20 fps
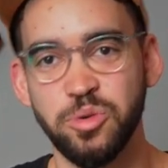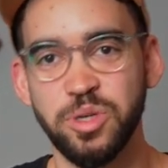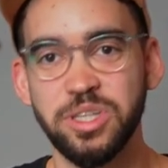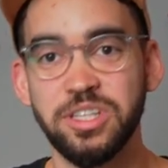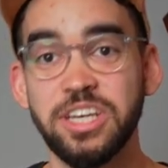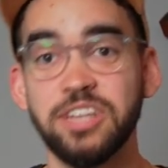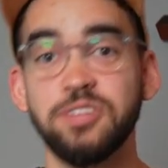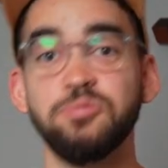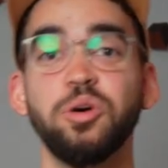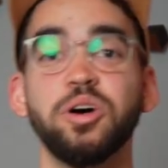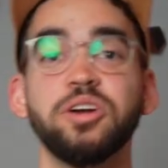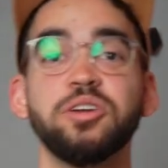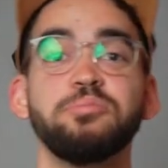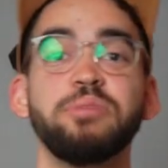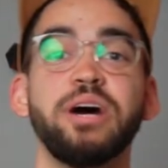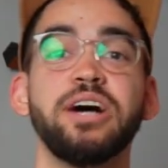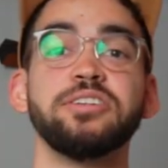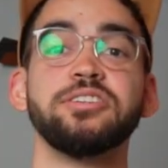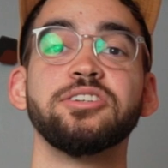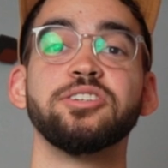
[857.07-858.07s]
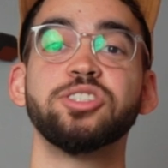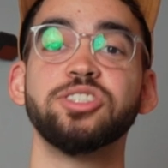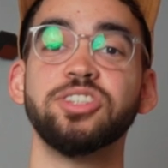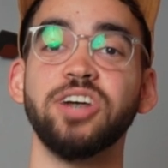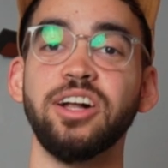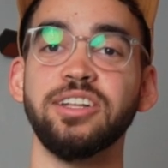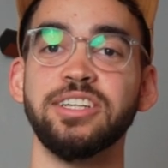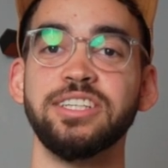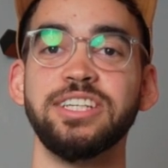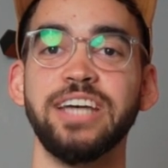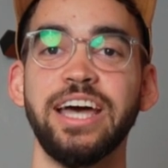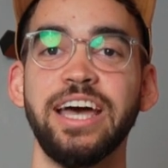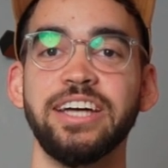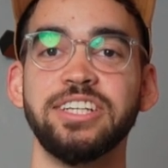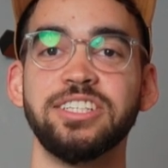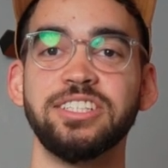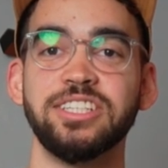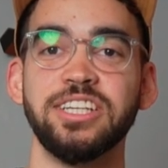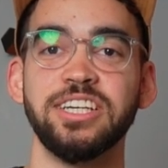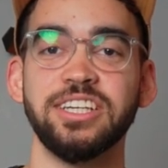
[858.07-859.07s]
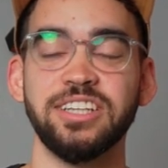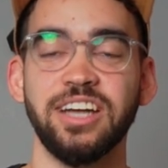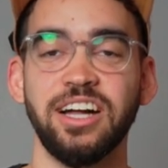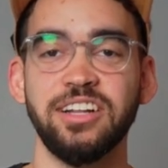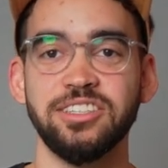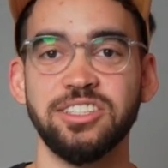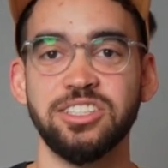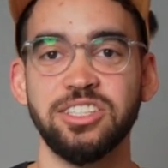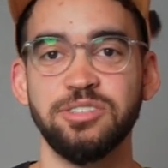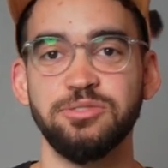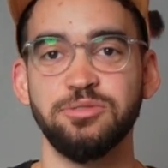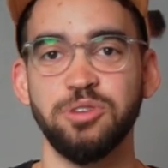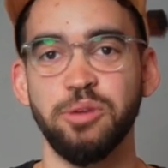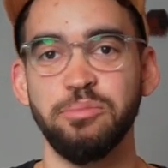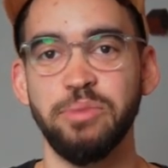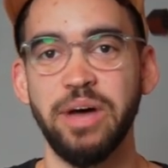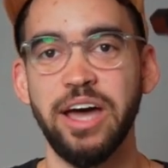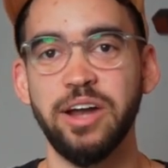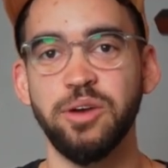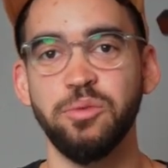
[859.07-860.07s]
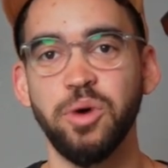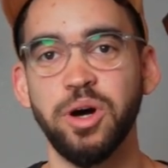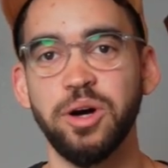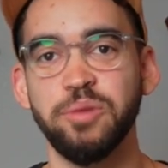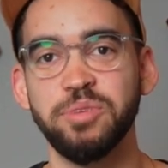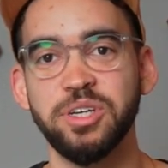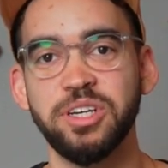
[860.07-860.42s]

We did one about the solid edge technology from Hanwha